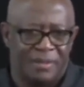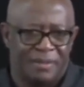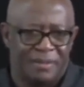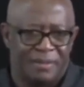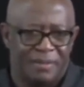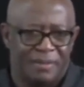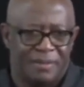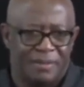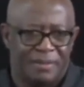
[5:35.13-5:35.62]

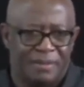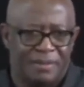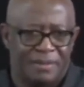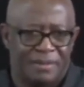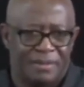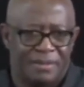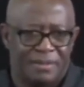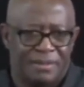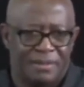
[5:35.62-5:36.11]

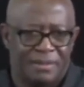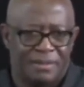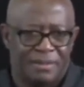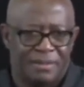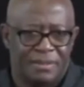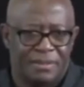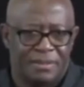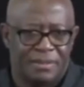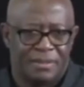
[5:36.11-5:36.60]

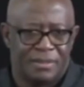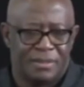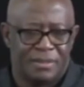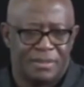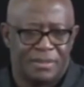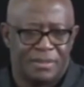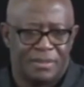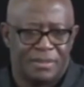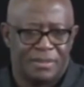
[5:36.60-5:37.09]

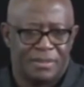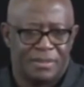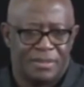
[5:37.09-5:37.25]
[no speech]